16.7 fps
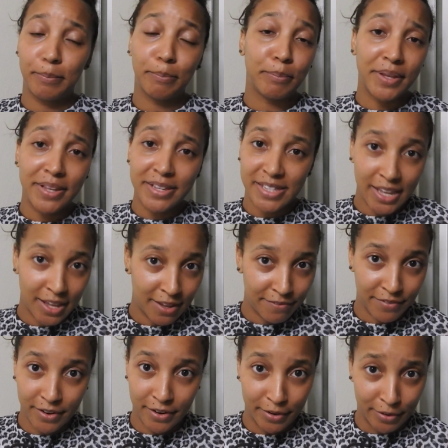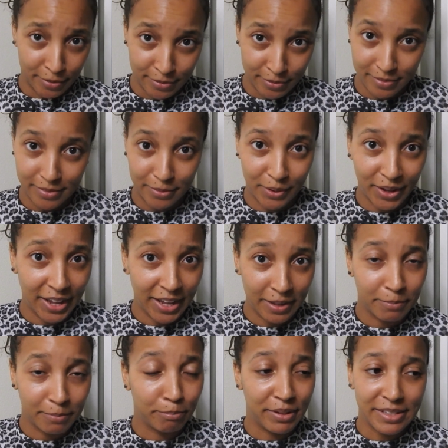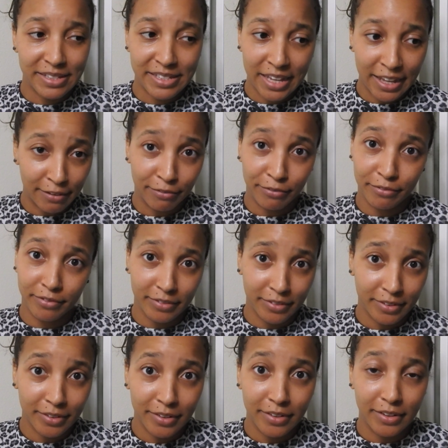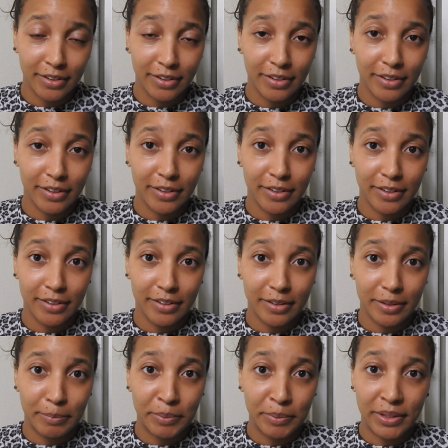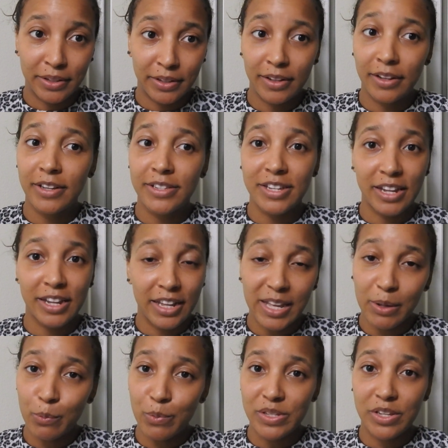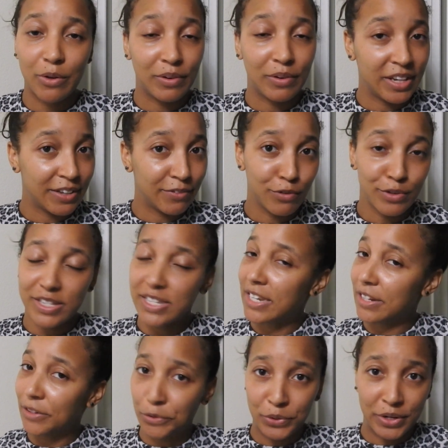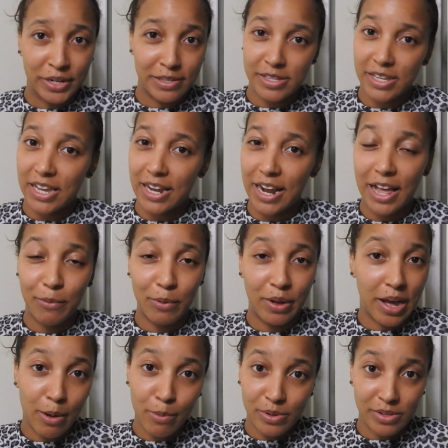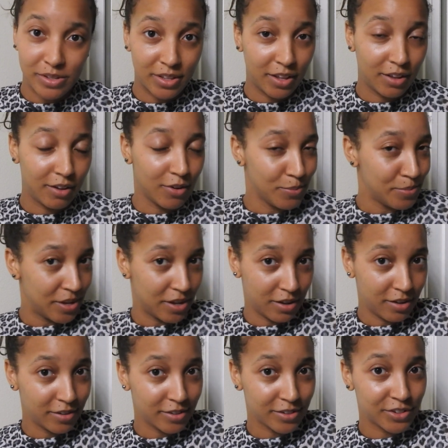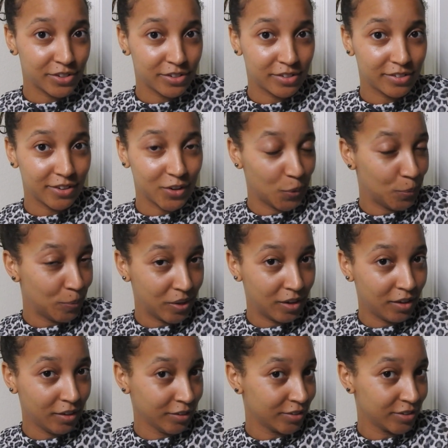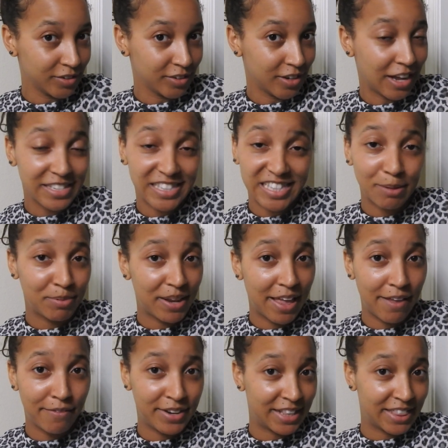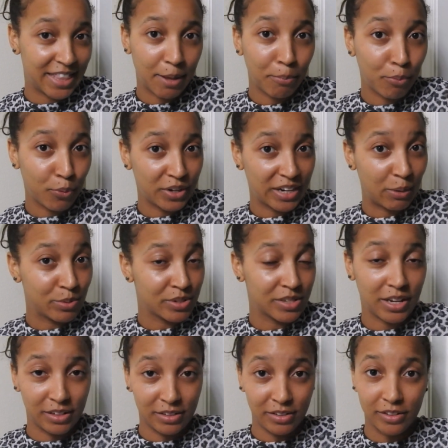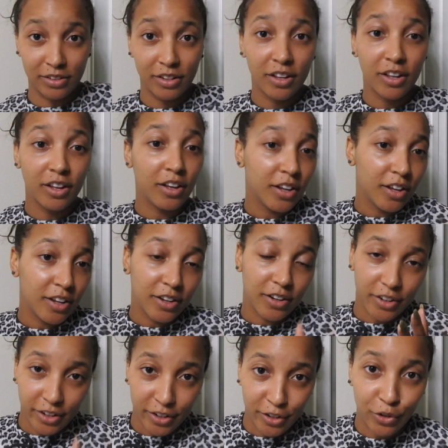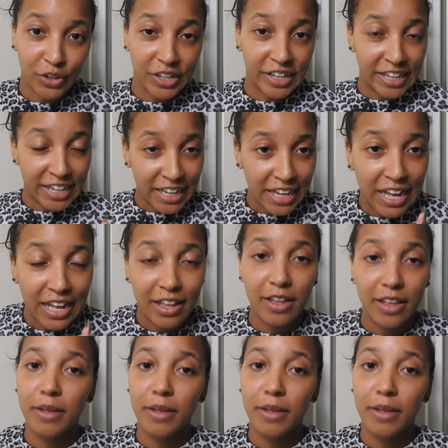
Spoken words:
be safe, girl, okay? Be safe. Because Clint was on level 10 crazy. And I was like, oh my gosh. I stopped laughing at that point. I was like, look, girl, get